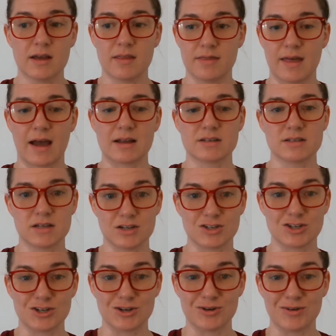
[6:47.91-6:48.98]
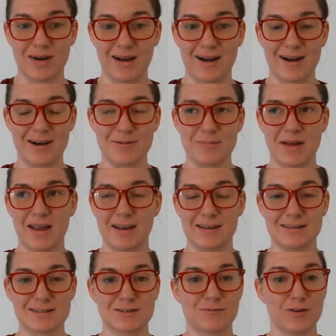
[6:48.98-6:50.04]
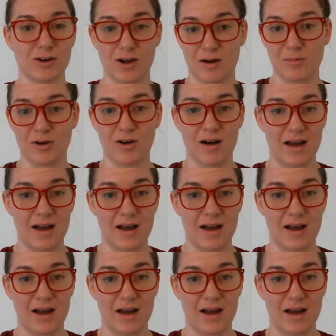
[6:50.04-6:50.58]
that tissue, and it's phenomenal.